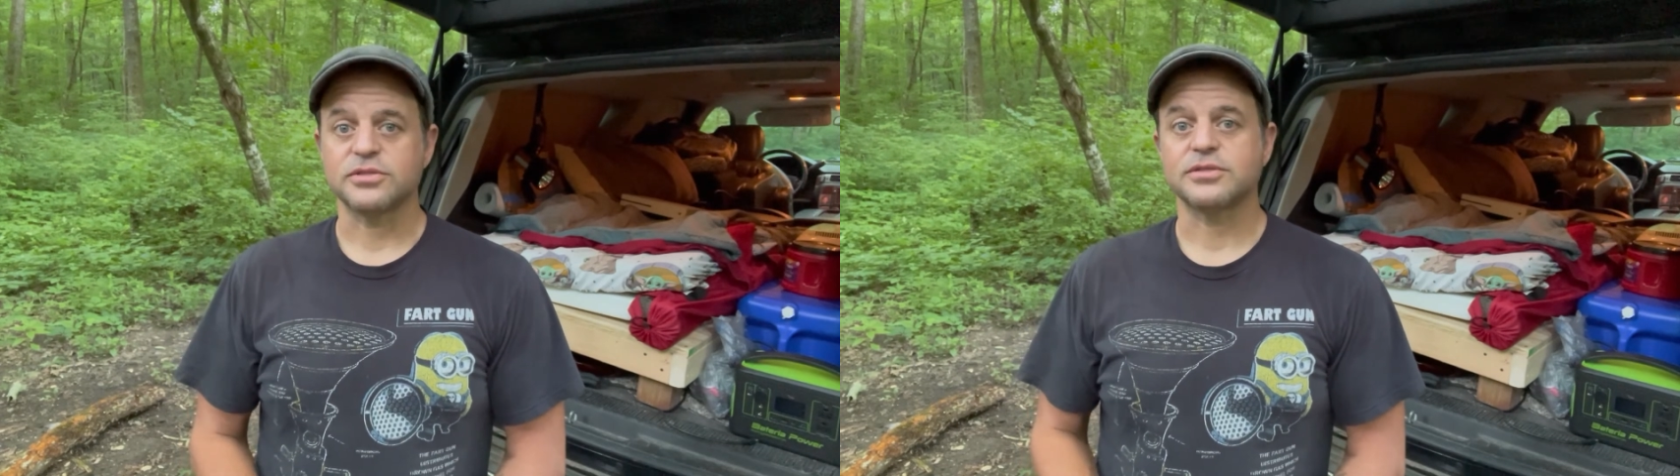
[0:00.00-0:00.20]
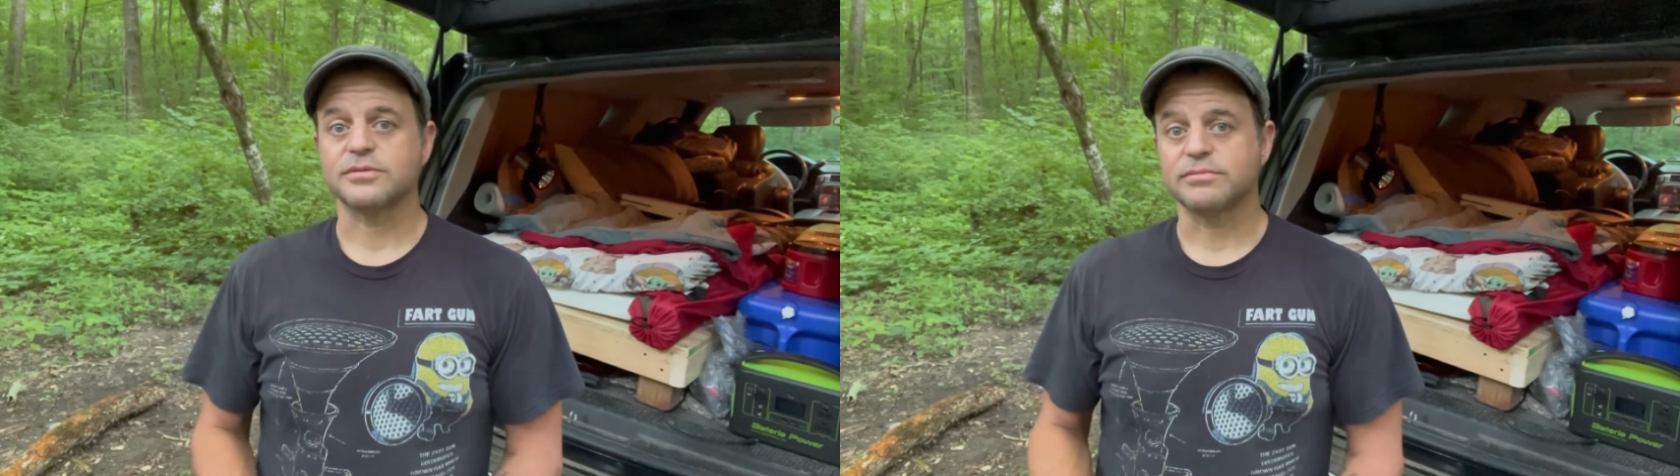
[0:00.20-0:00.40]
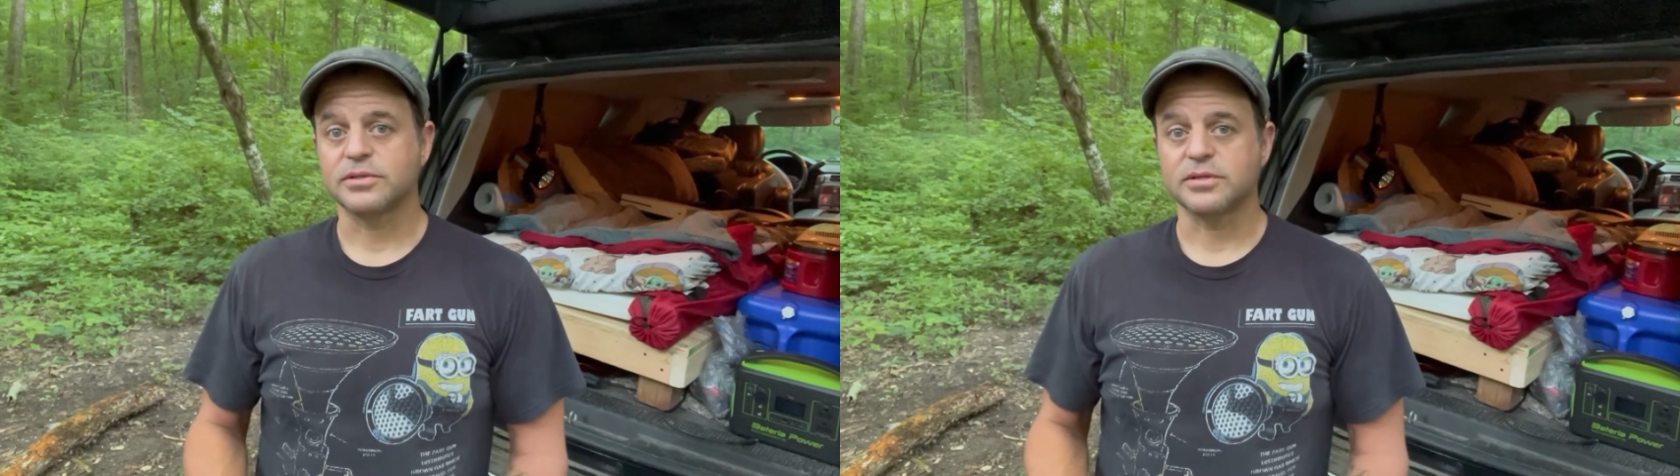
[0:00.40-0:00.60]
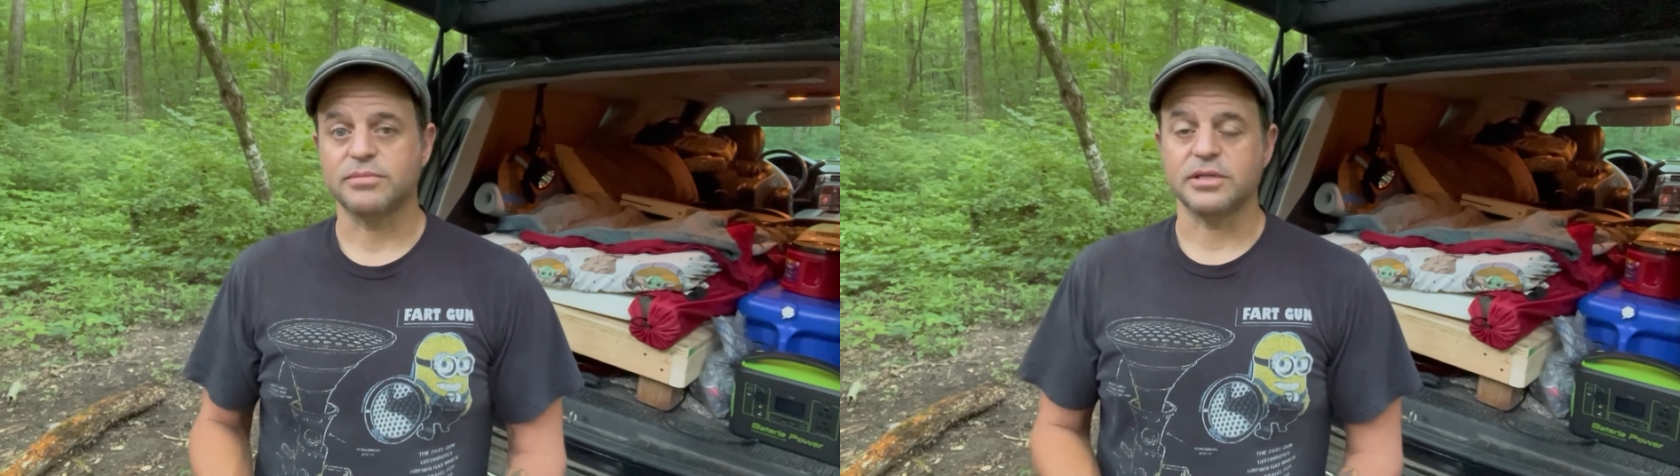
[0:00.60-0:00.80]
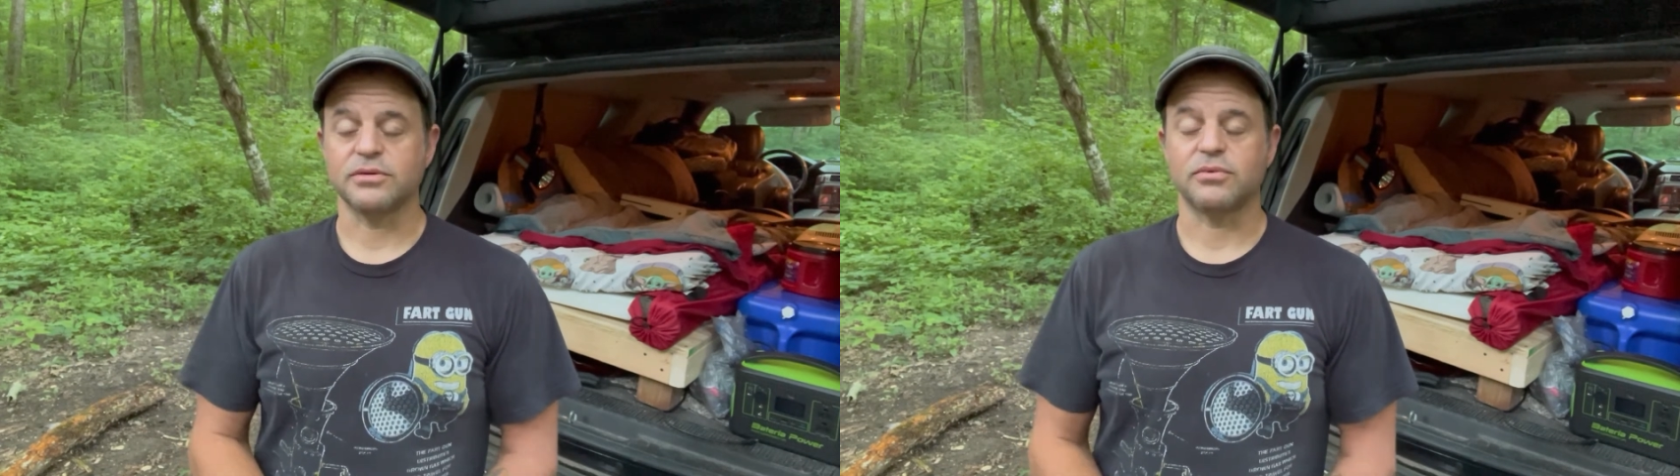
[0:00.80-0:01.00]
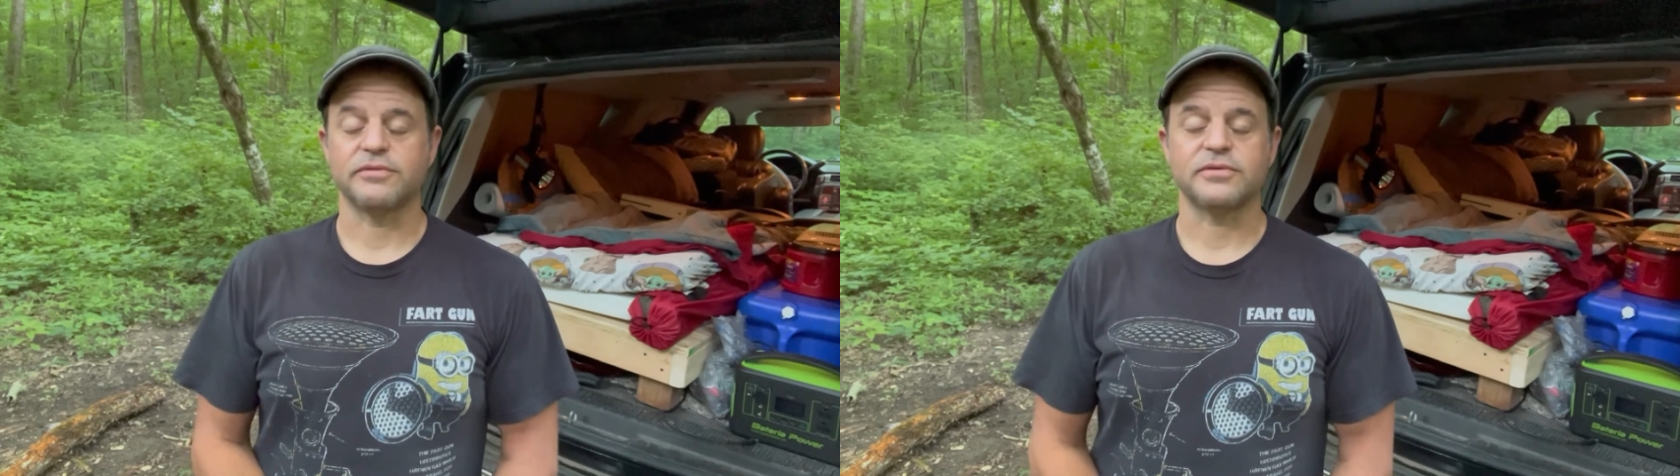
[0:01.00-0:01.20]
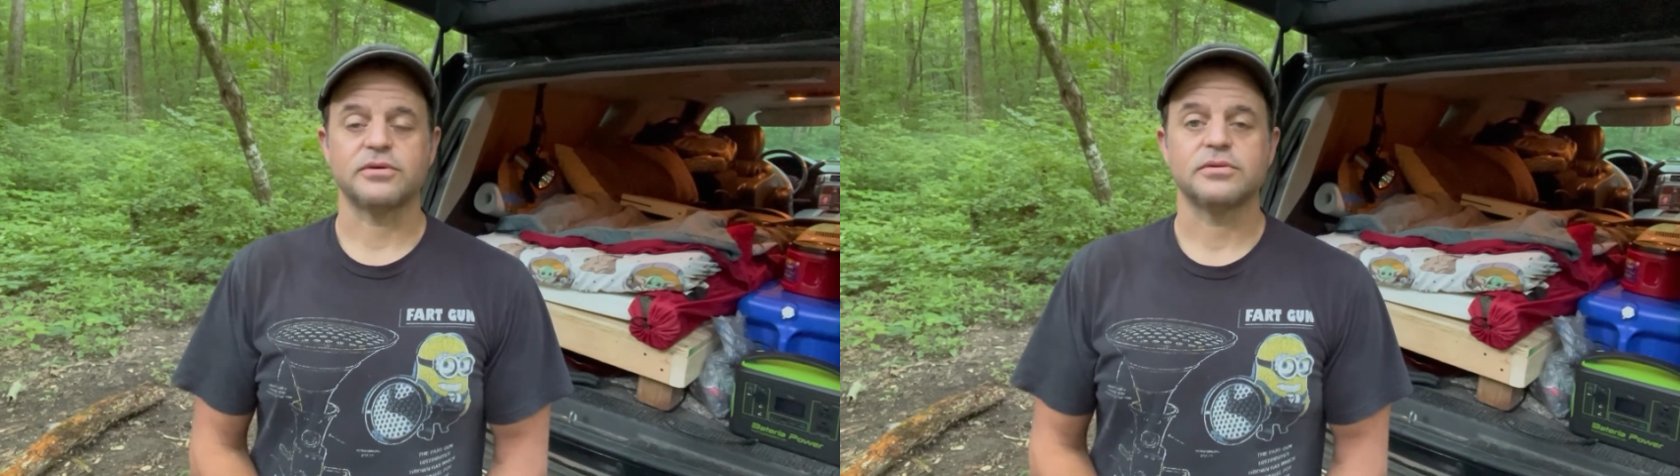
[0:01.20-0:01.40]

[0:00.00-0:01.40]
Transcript: so could be the one phone.